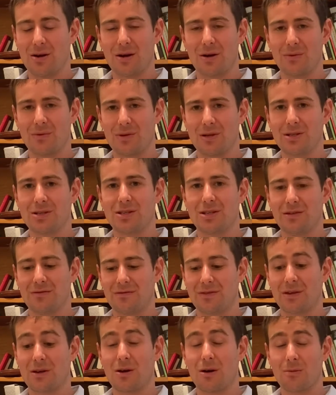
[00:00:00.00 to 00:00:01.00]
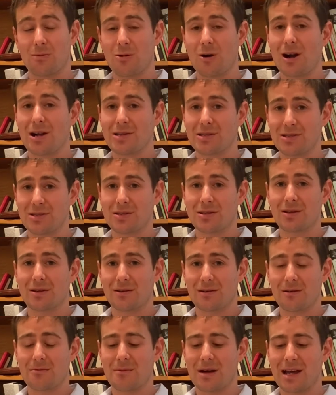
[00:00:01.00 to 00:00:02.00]
which, if the gold price is going
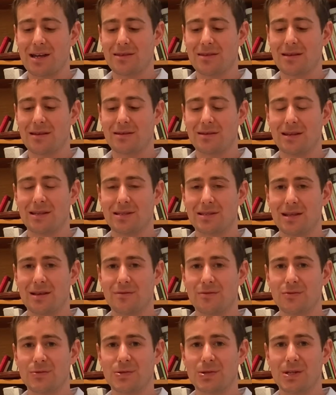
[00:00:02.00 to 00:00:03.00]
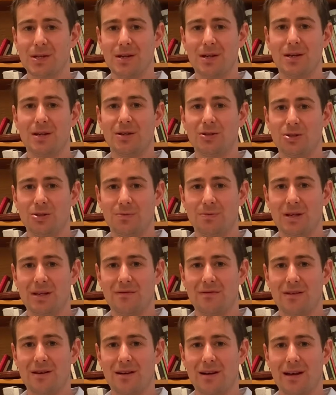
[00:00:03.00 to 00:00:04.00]
to remain at these levels, should be
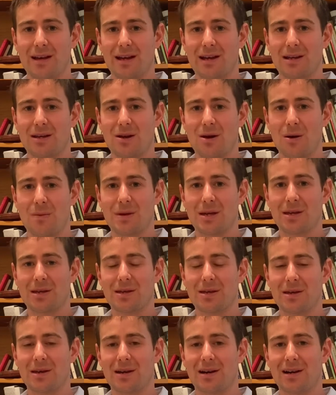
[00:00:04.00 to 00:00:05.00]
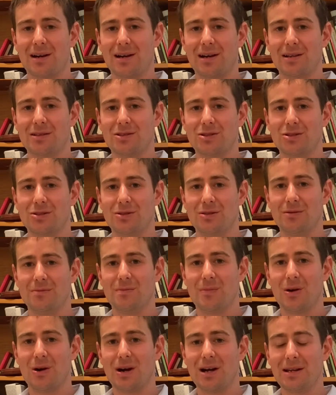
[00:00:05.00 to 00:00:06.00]
very economic to
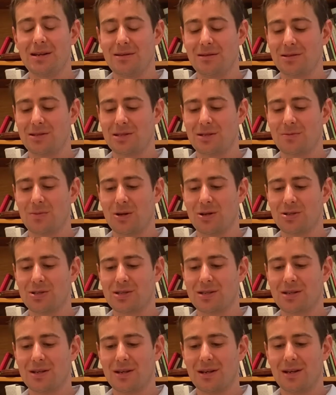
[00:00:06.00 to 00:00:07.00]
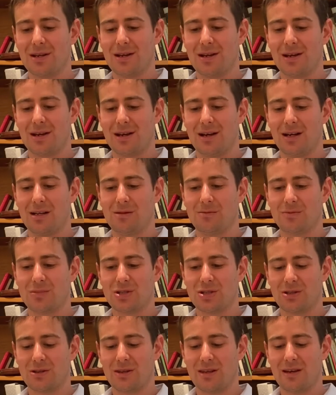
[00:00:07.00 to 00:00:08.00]
mine this deposit.
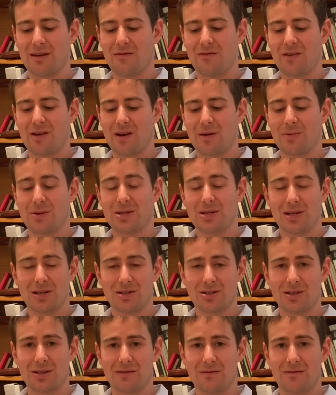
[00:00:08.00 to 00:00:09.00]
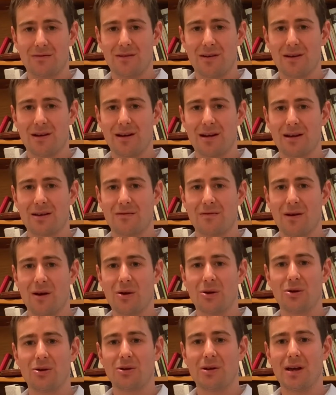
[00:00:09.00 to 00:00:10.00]
So they're potentially very
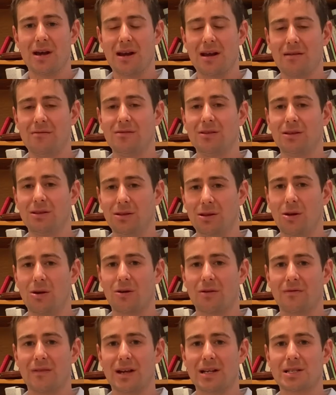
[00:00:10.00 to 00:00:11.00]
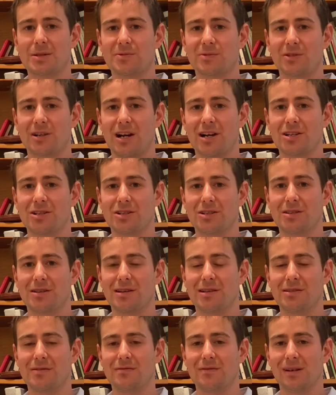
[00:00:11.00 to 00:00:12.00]
undervalued and have a lot of exploration
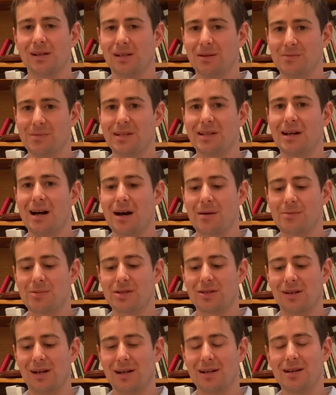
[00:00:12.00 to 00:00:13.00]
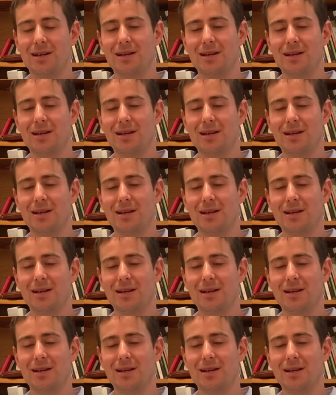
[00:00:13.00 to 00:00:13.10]
and development upside.